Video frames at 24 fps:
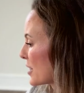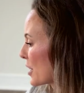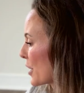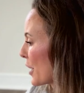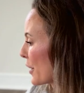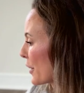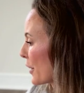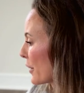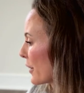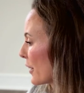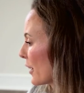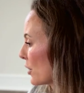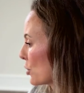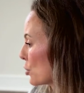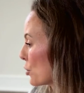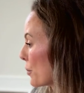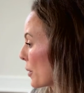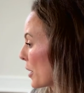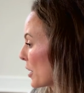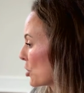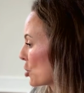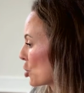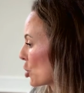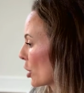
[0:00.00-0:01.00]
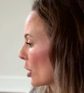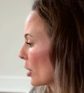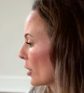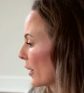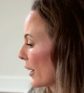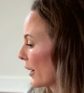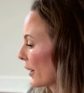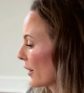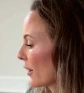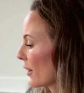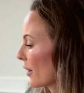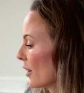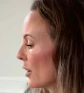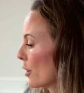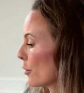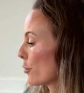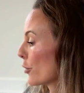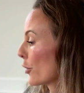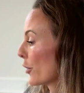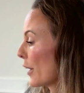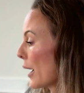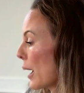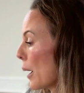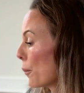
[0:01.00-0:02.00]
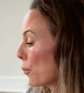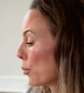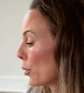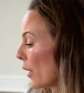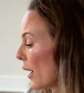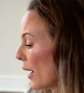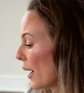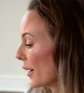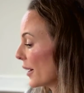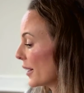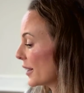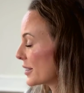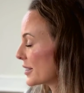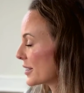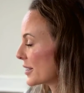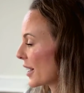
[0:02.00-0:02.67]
another thing to mention, like for that price,